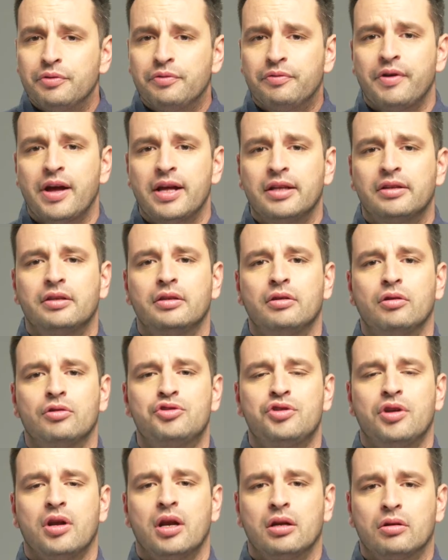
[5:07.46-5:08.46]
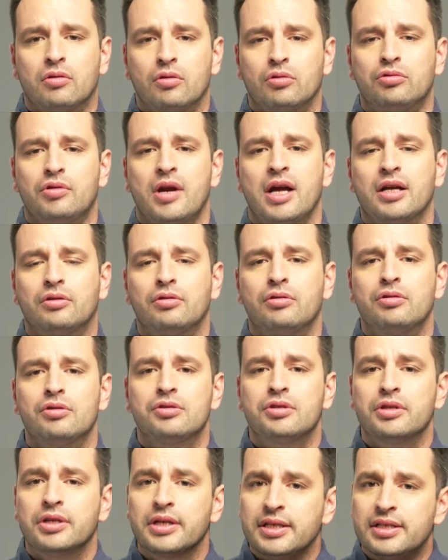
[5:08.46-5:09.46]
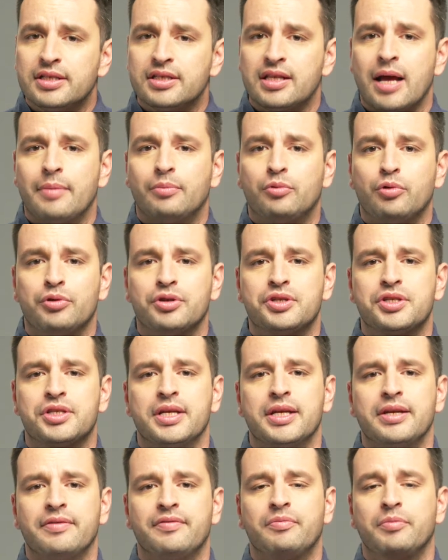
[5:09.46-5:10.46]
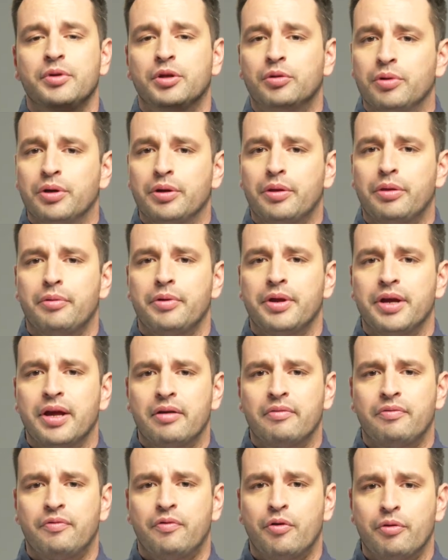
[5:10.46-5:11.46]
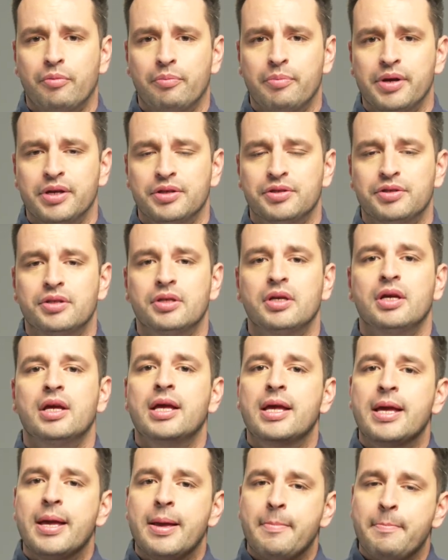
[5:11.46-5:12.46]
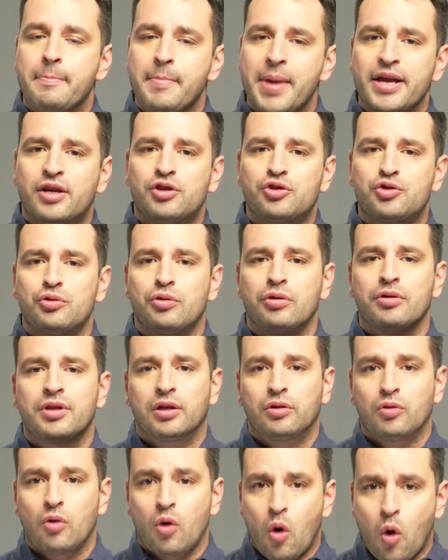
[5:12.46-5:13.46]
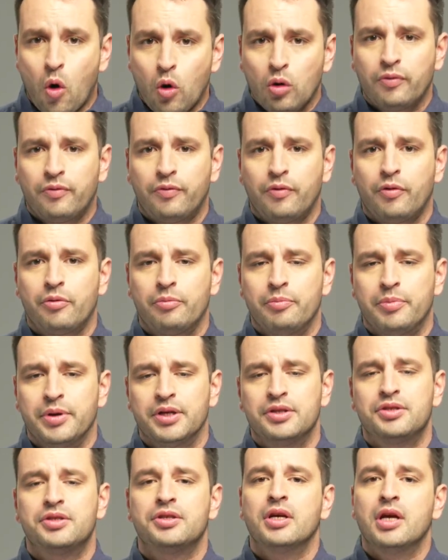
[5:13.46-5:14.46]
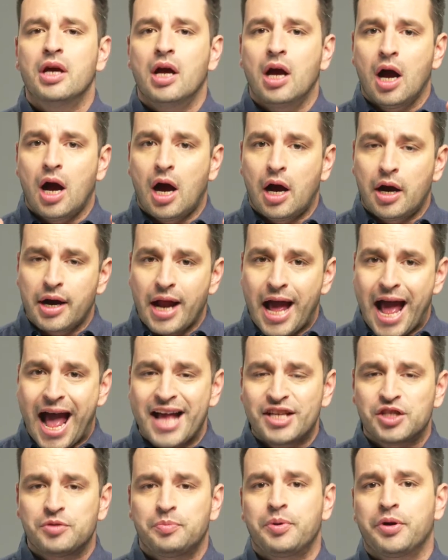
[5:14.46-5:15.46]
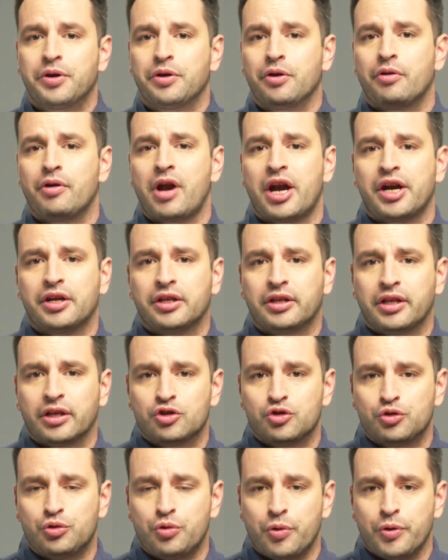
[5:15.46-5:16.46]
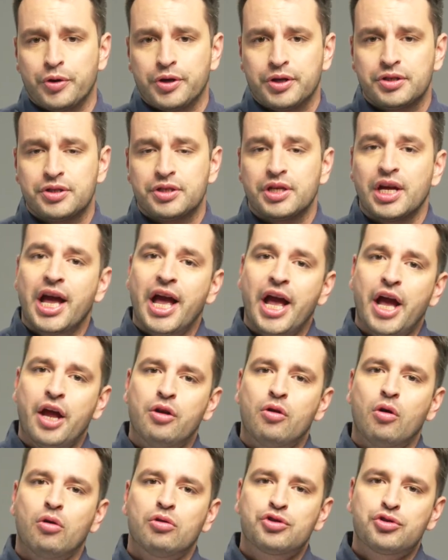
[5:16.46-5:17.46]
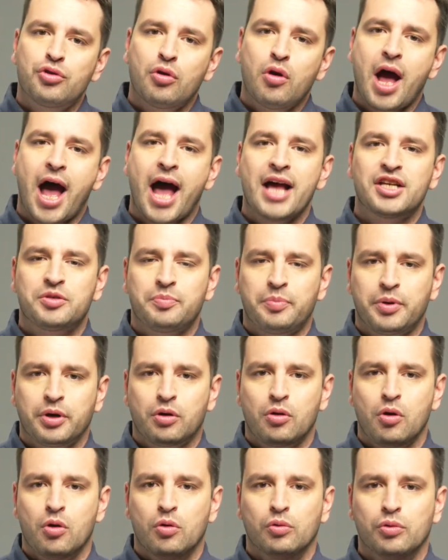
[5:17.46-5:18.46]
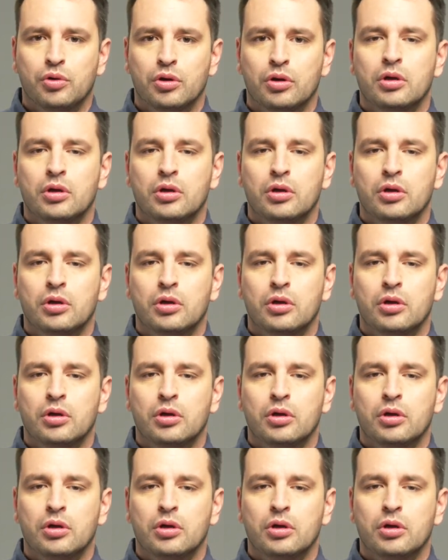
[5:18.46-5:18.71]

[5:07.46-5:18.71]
vet your general contractors, it's time to receive between 3 and 4 bids. Make sure that all 4 bids are as per your architect's drawings and also as per code.